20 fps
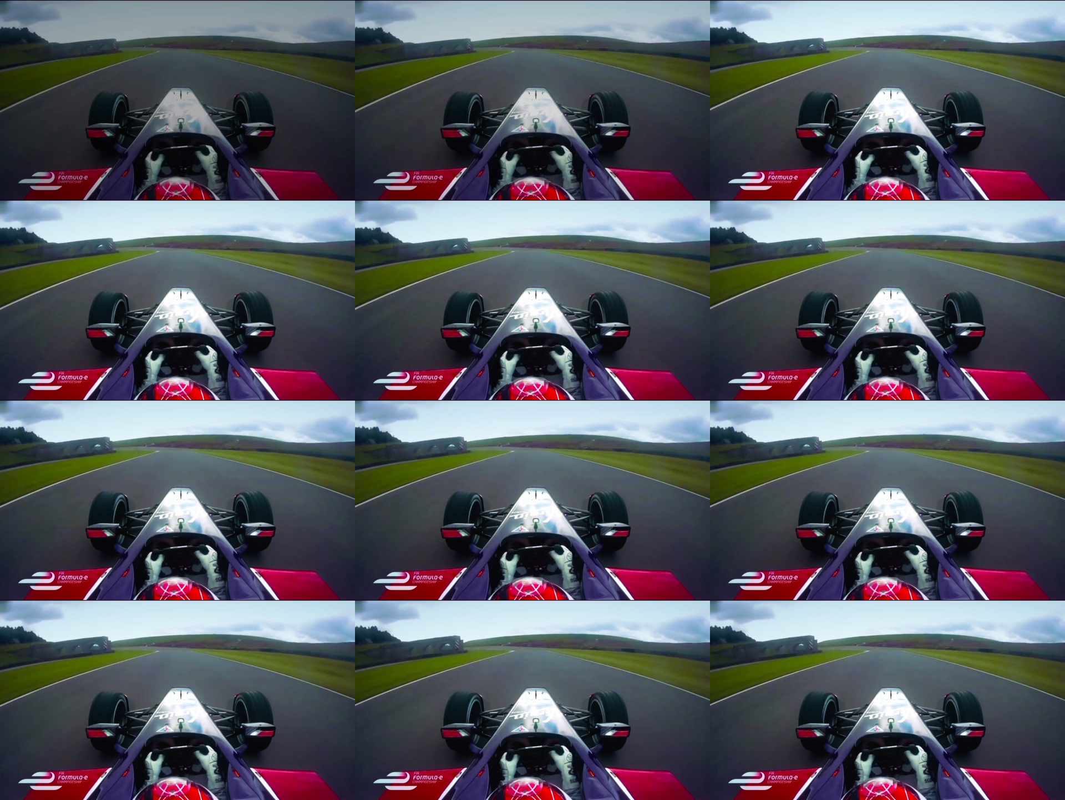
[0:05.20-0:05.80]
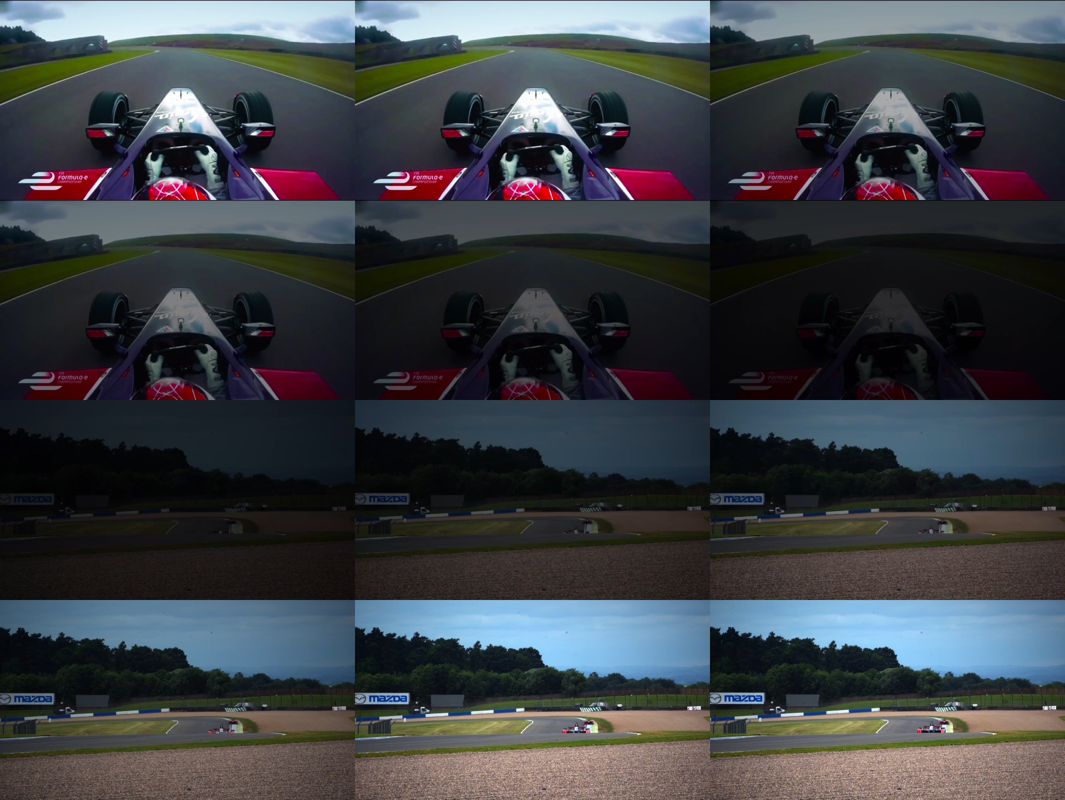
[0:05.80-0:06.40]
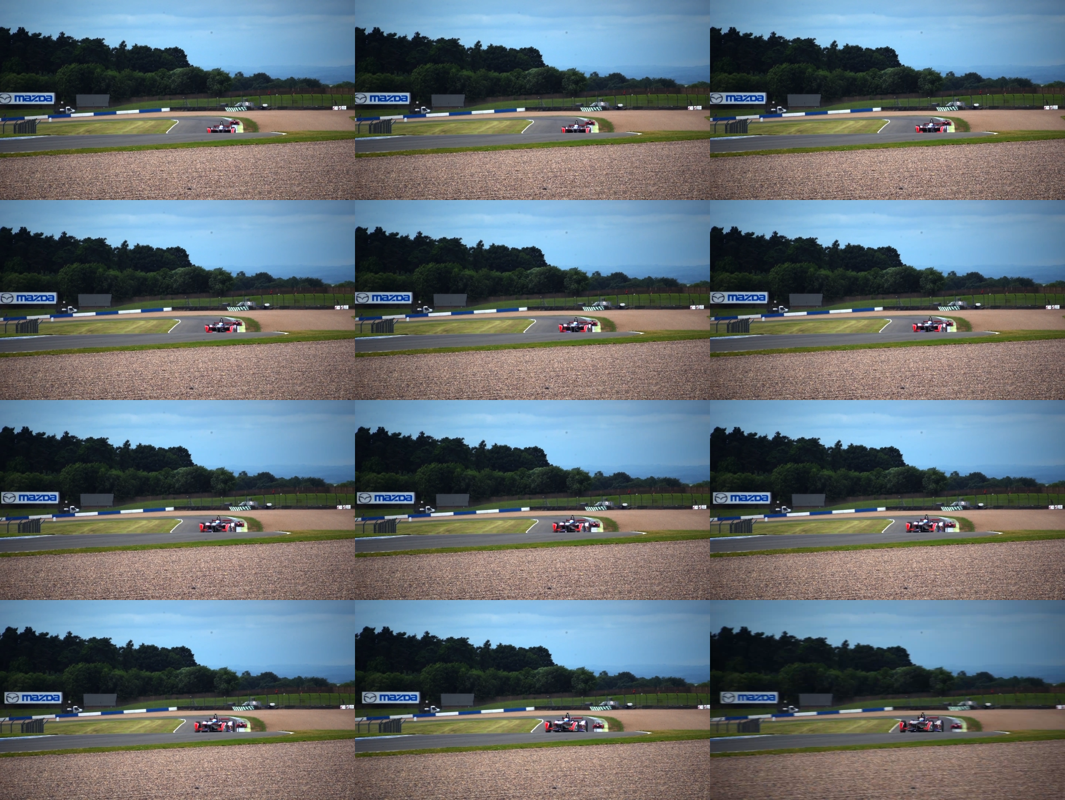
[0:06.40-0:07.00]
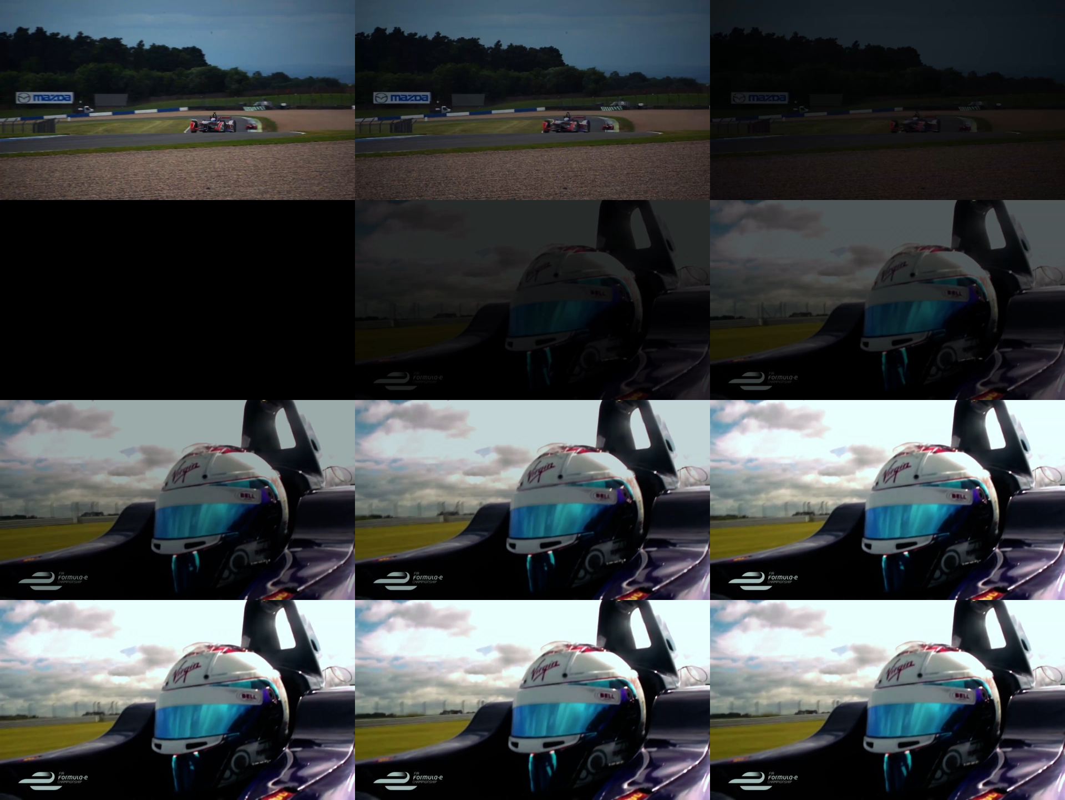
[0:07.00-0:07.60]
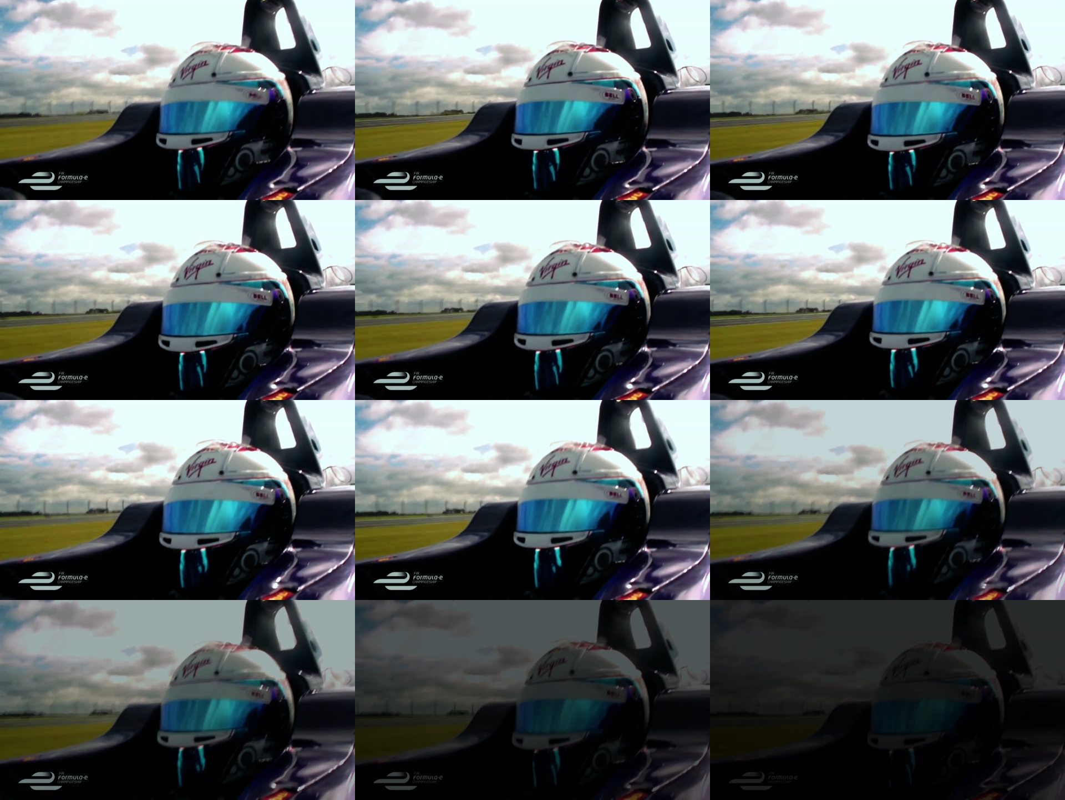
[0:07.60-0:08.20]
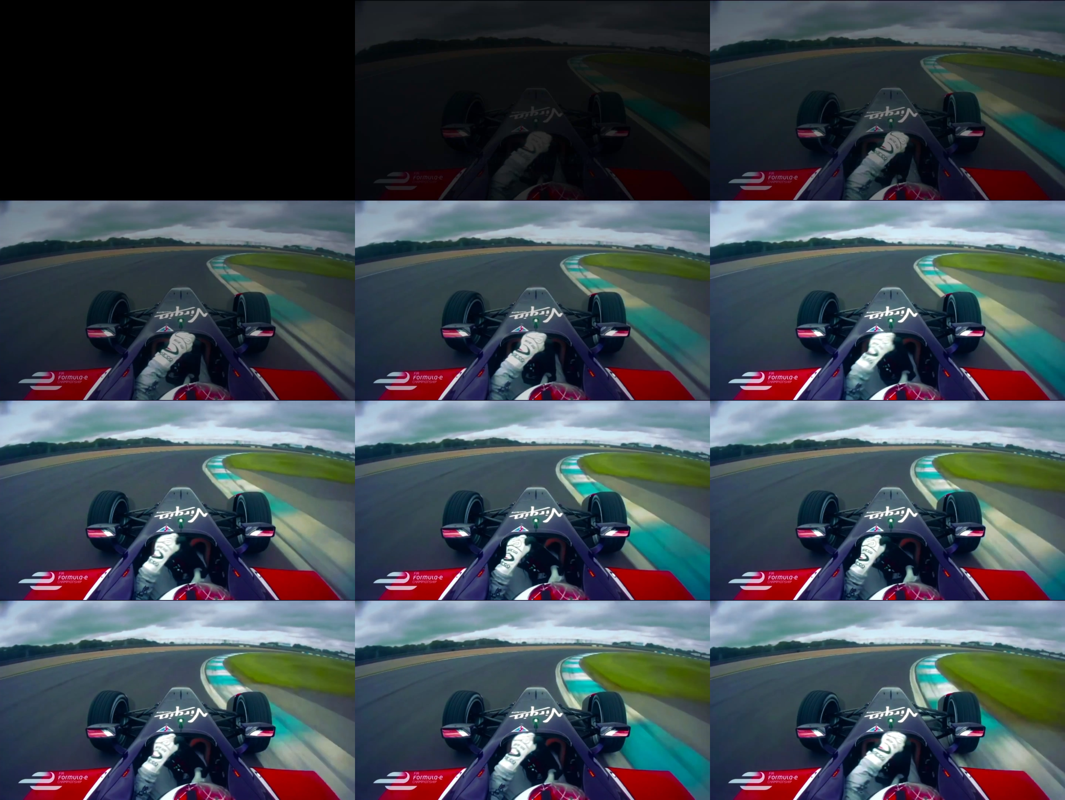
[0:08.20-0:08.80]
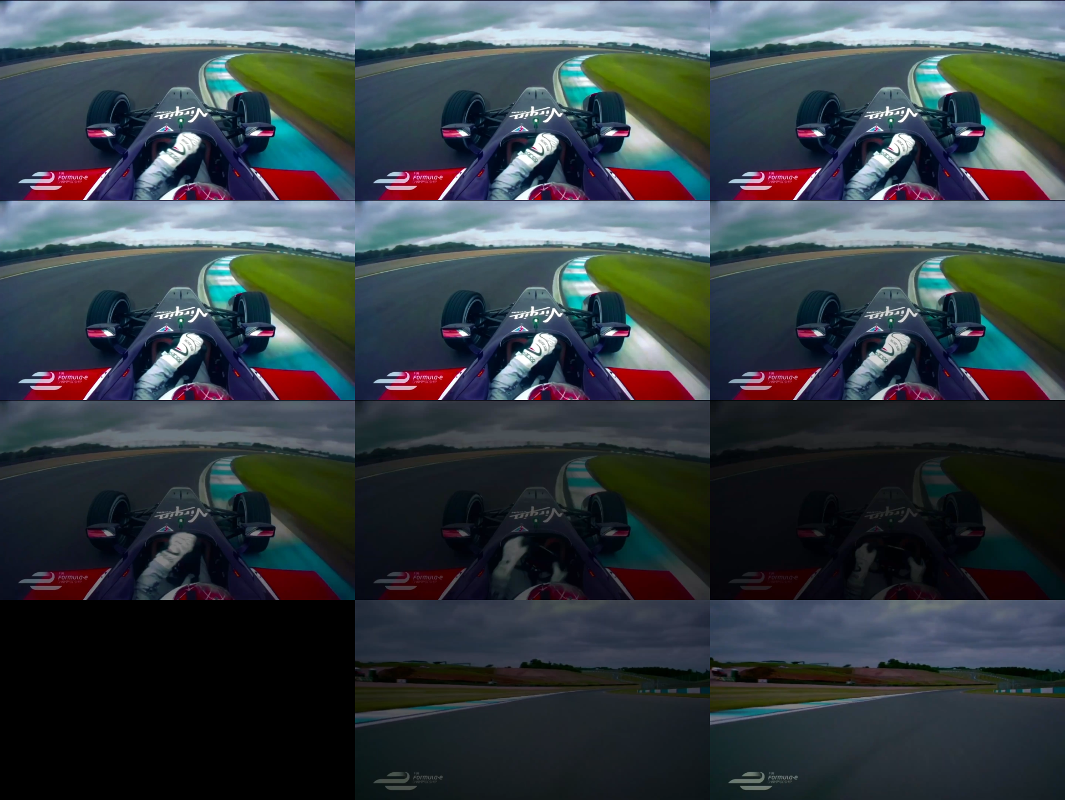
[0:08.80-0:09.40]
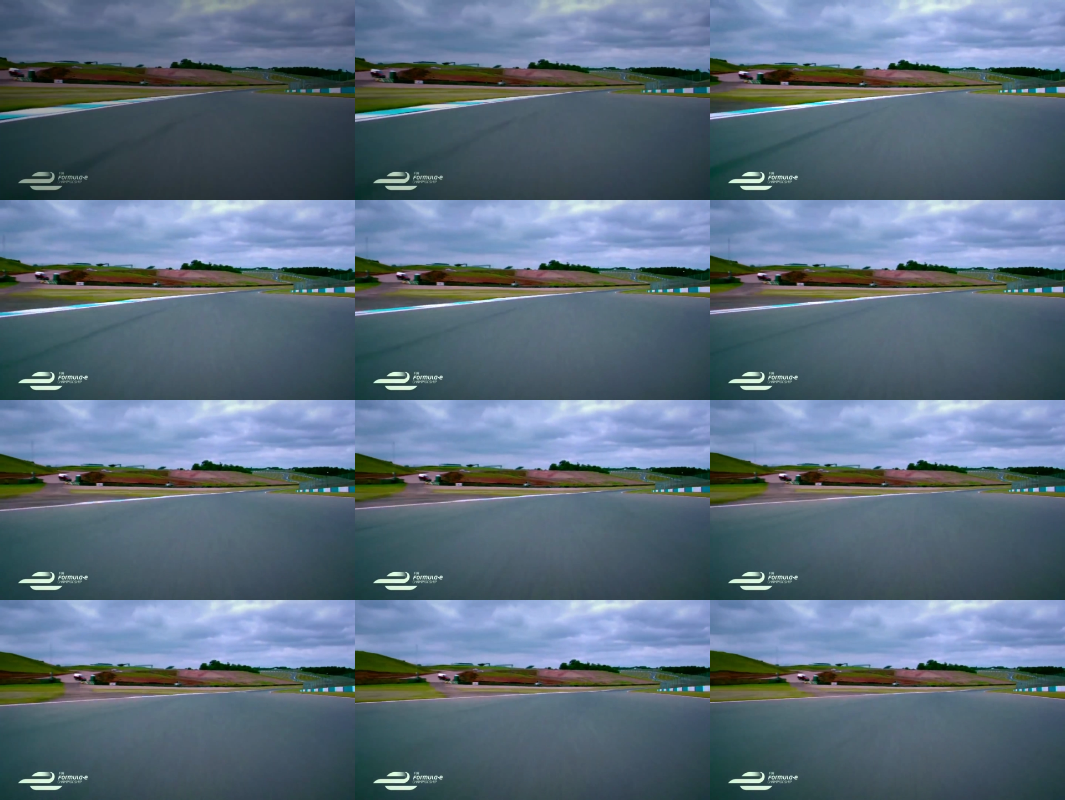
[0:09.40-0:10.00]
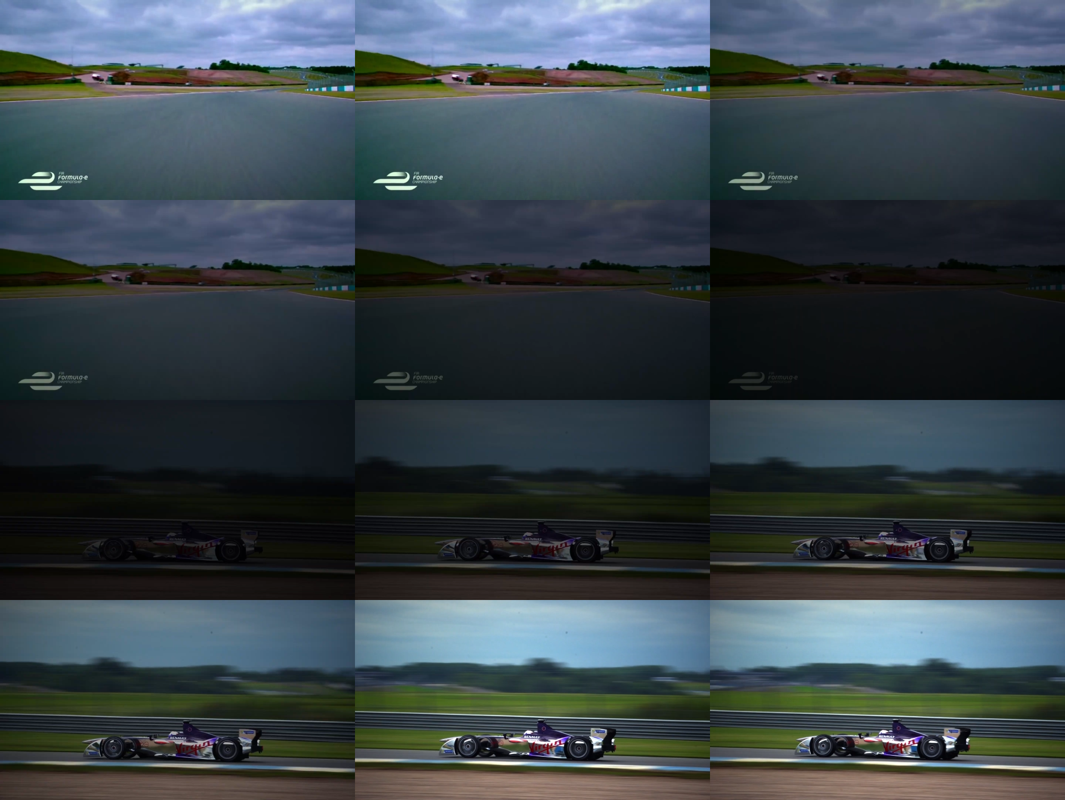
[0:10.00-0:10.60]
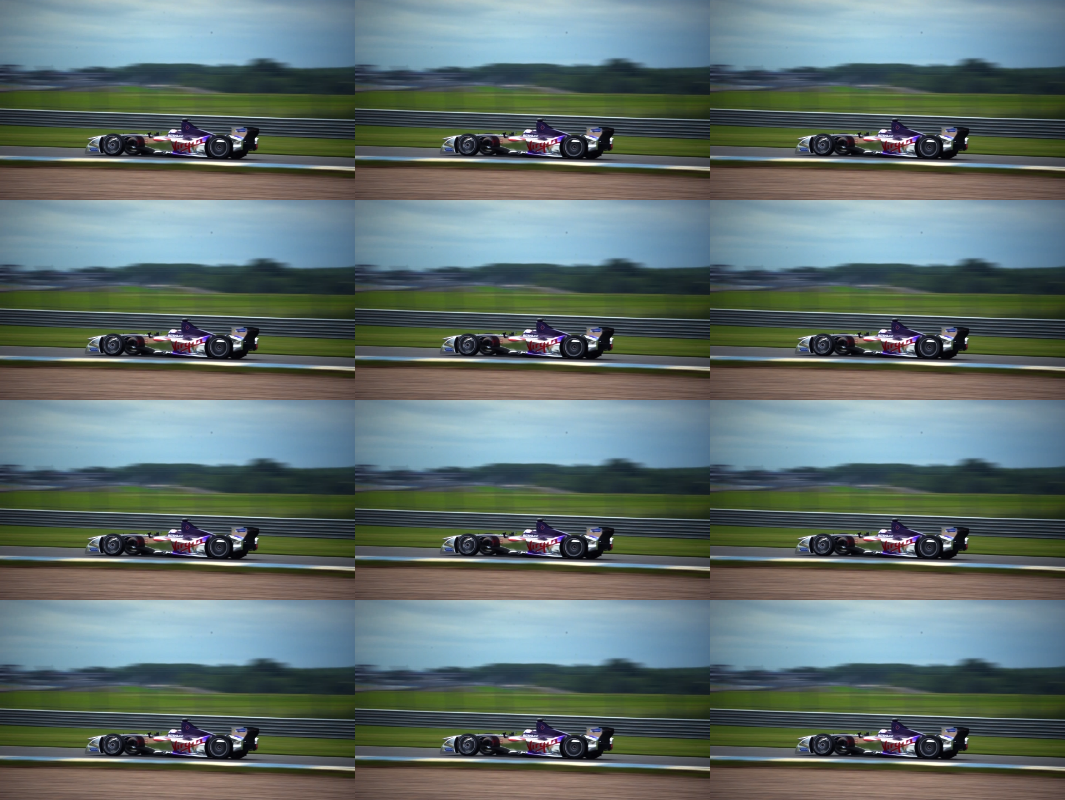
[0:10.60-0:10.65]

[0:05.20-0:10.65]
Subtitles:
Nobody's mouth can be seen.